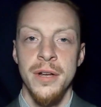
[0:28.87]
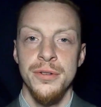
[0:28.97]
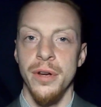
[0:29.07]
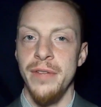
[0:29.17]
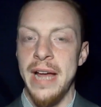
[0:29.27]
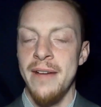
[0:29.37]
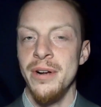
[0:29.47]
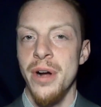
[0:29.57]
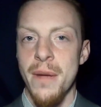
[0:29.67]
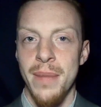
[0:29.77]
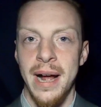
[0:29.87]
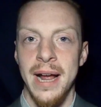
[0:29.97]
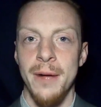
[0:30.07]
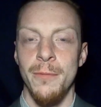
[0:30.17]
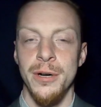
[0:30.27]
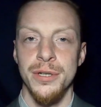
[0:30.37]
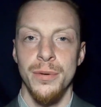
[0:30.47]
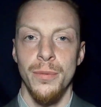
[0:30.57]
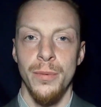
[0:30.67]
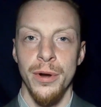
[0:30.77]
So if you haven't gone back and watched
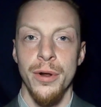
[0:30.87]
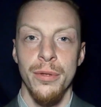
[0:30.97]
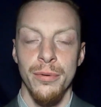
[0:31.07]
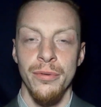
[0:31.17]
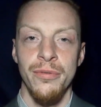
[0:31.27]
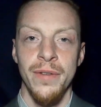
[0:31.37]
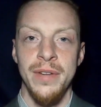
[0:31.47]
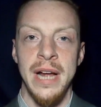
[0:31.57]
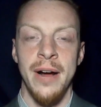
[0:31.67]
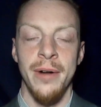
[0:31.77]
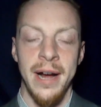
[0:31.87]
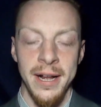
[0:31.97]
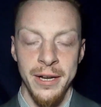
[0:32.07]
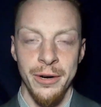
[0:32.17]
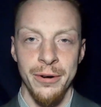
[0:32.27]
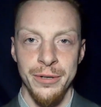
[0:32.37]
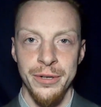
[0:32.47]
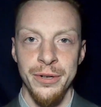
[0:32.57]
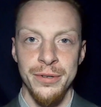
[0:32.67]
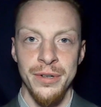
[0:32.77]
1 through 50, I would highly encourage you
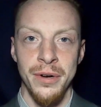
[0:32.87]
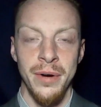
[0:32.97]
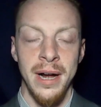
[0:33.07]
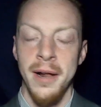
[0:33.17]
to do so.